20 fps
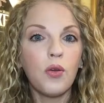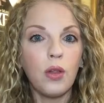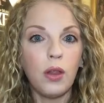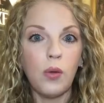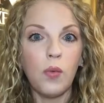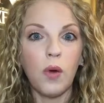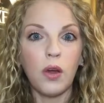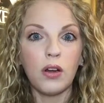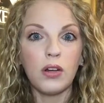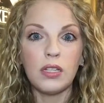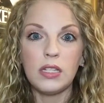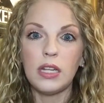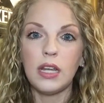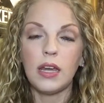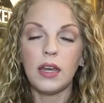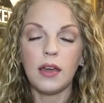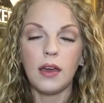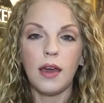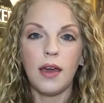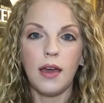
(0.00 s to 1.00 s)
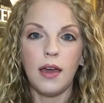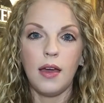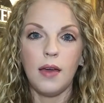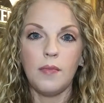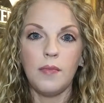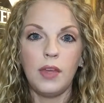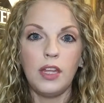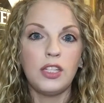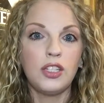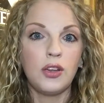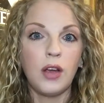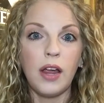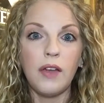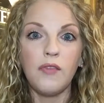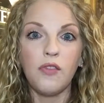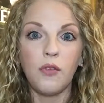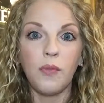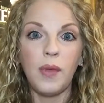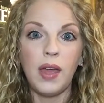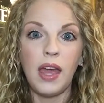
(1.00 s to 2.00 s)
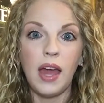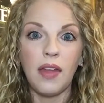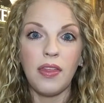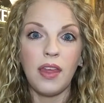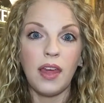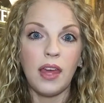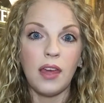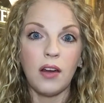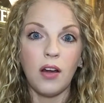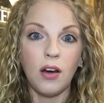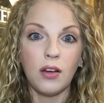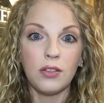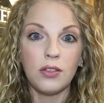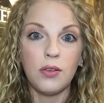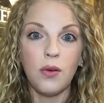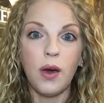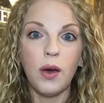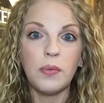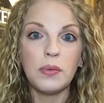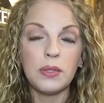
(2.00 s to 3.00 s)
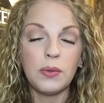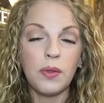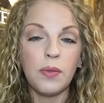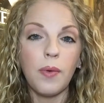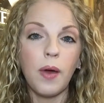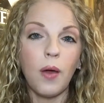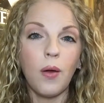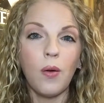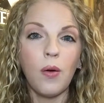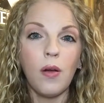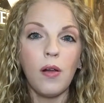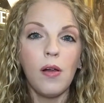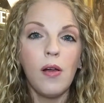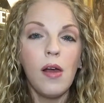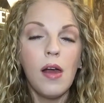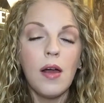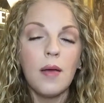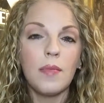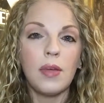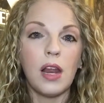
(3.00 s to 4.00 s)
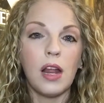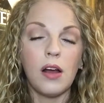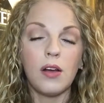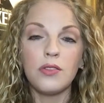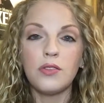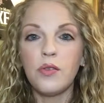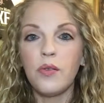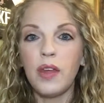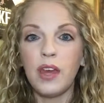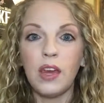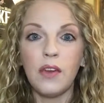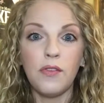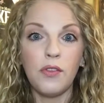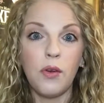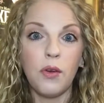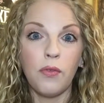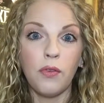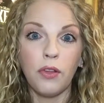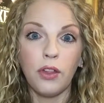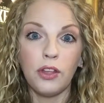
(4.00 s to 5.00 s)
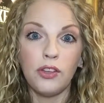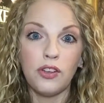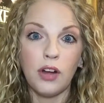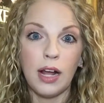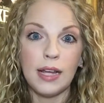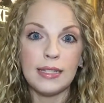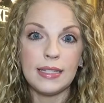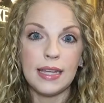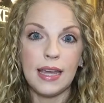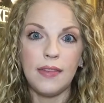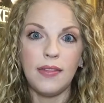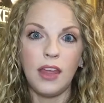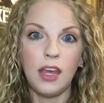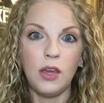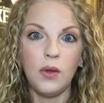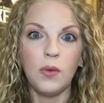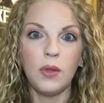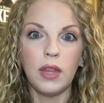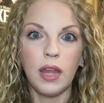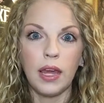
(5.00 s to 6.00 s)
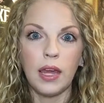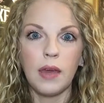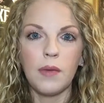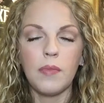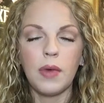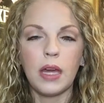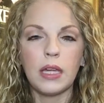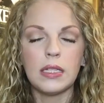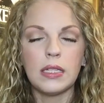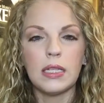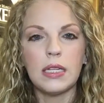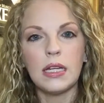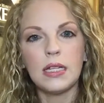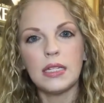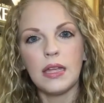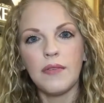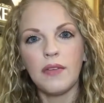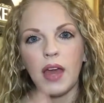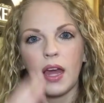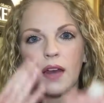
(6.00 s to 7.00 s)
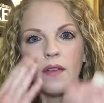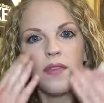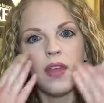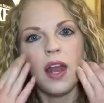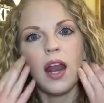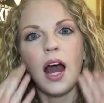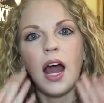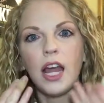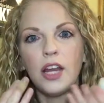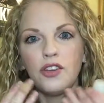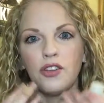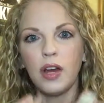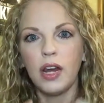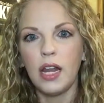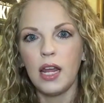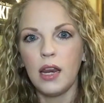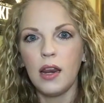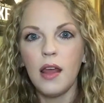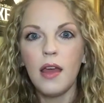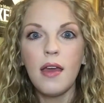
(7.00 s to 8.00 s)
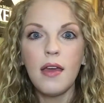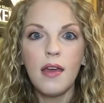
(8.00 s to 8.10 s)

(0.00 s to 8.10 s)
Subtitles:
Cooling Water Stick, it's great for me. I think it also helps with my oil, but I also think if you have really dry skin that you would like it, because it does have kind of that hydrating